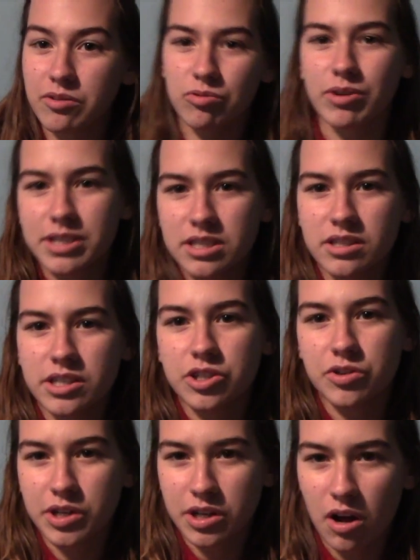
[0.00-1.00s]
recently
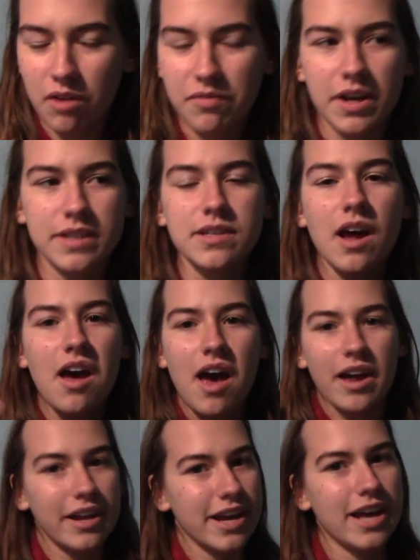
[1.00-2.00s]
during Y'all Fest
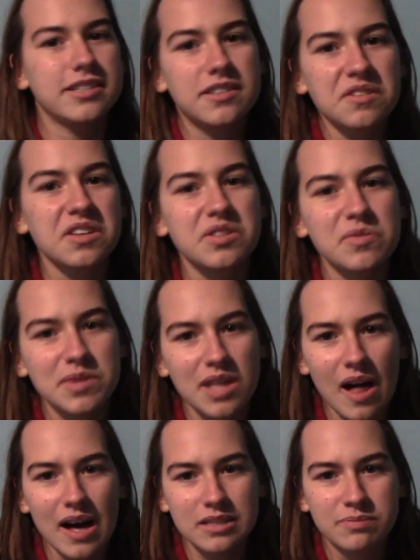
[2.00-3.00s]
and I asked if this was the
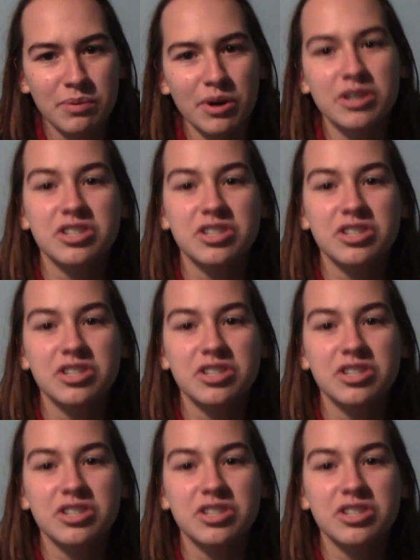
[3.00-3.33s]
last book.